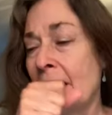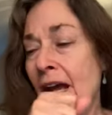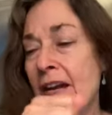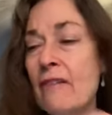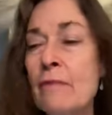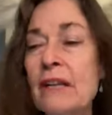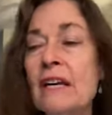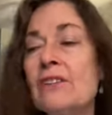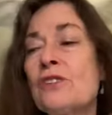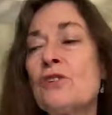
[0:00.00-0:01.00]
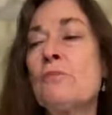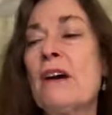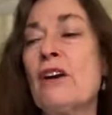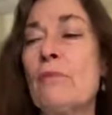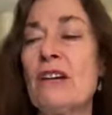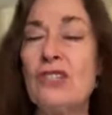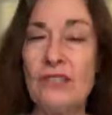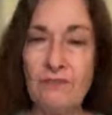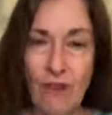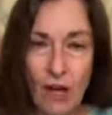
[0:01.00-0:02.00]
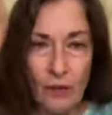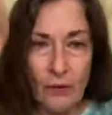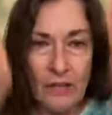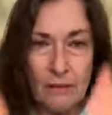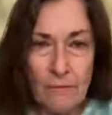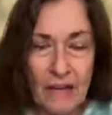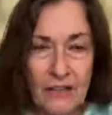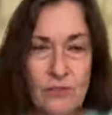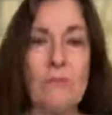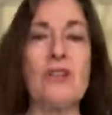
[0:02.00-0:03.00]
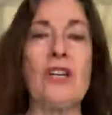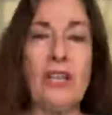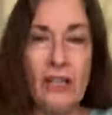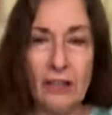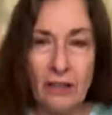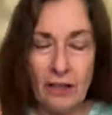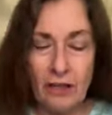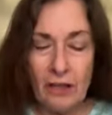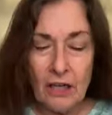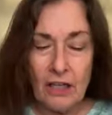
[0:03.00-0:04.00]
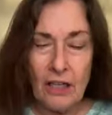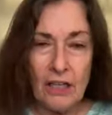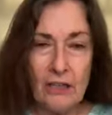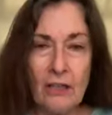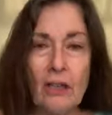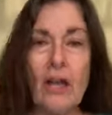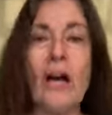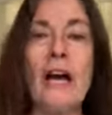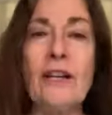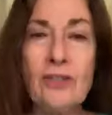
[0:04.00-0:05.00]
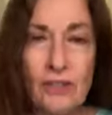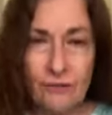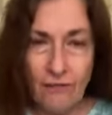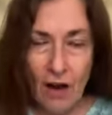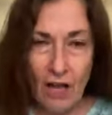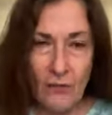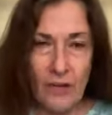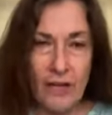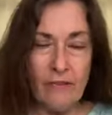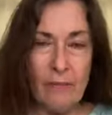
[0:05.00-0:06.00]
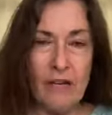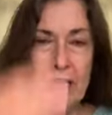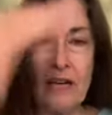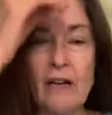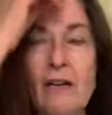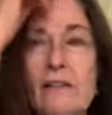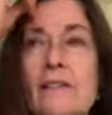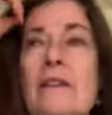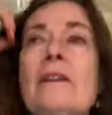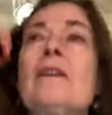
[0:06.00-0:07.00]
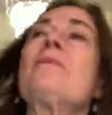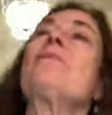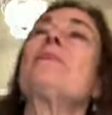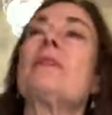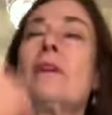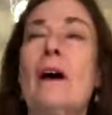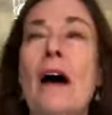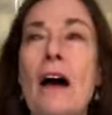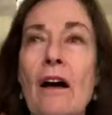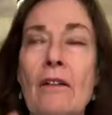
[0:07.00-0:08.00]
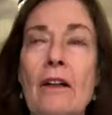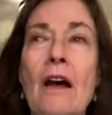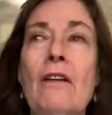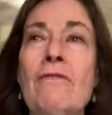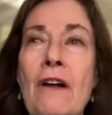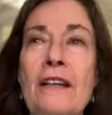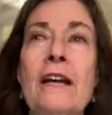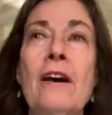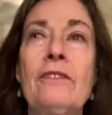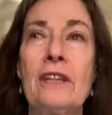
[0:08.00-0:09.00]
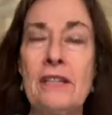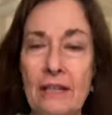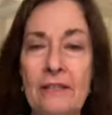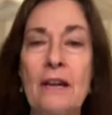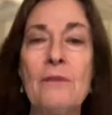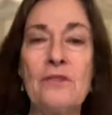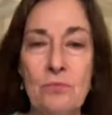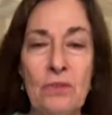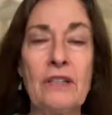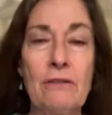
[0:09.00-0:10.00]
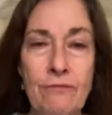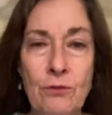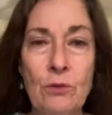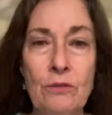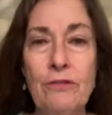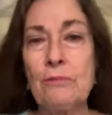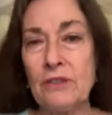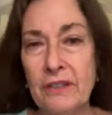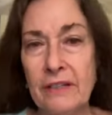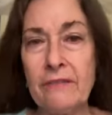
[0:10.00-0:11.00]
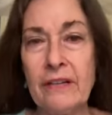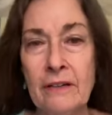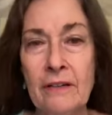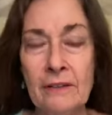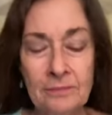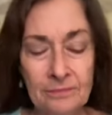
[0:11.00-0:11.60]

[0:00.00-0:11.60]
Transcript: And everybody else knew better by just following the mainstream, getting in the getting in the line and just following everybody else. I'll I'll find out that yes, I was really a fool for believing.